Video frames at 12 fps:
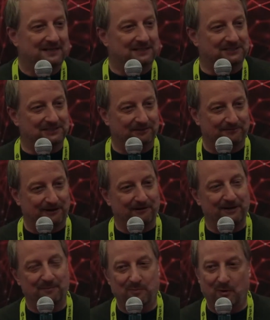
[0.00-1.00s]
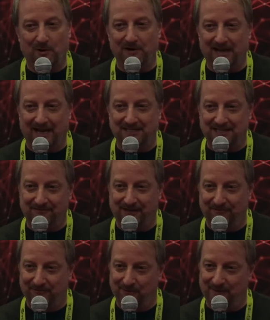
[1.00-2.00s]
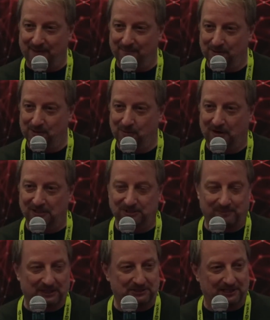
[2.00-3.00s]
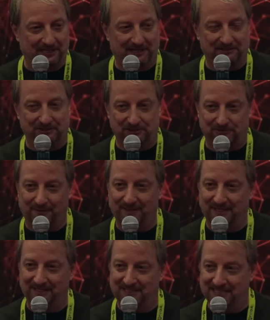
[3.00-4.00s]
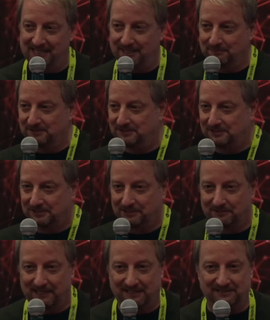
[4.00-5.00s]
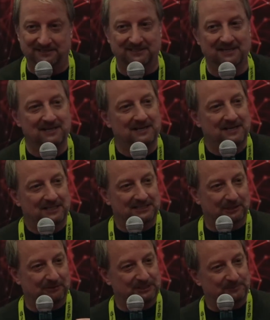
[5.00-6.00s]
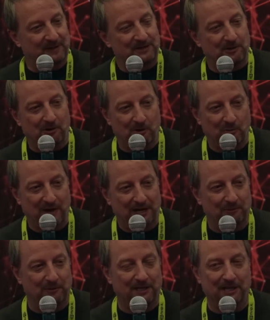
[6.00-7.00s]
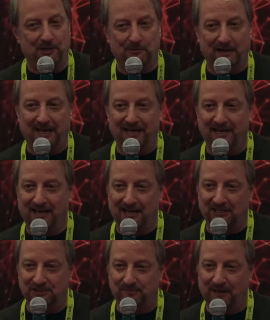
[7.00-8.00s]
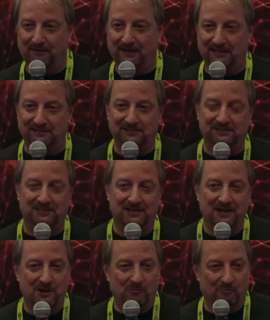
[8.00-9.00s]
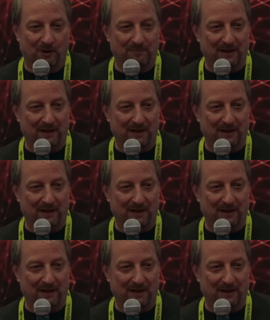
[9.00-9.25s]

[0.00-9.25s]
This is a very important activity for people who are especially on distributed teams to do this. So we spend a whole week really creating an experience where